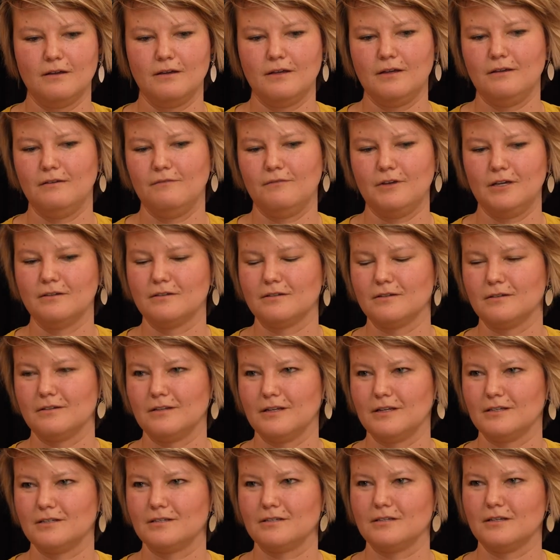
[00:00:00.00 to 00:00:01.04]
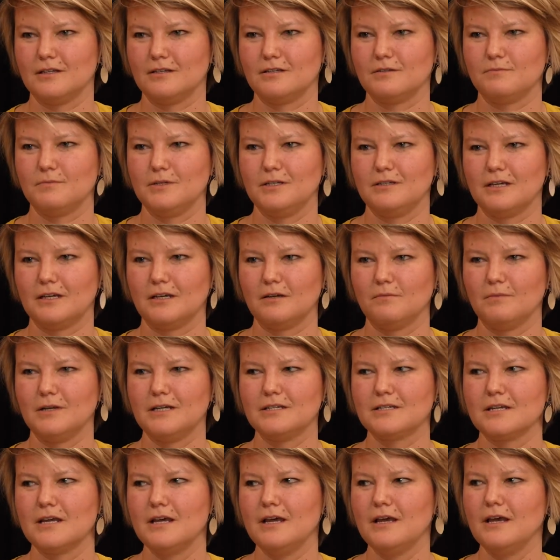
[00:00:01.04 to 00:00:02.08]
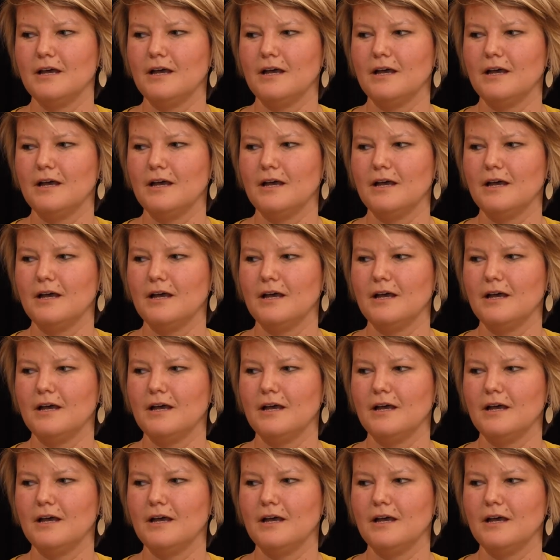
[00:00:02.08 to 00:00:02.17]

event that's been taking place,